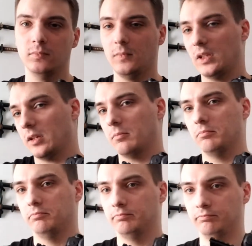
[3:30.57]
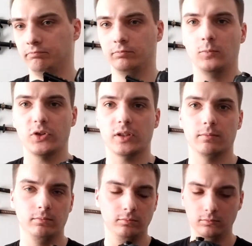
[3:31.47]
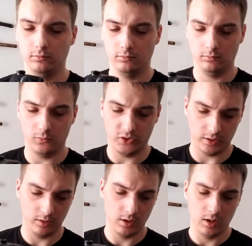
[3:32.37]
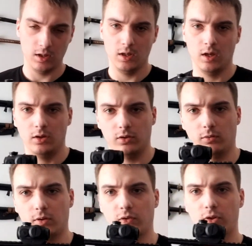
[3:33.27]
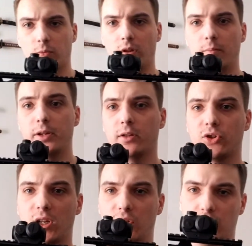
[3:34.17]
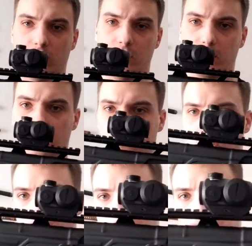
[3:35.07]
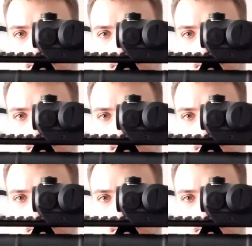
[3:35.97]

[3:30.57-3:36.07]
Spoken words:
we'll see. We'll see. So as far as one of the bigger changes on here that I've done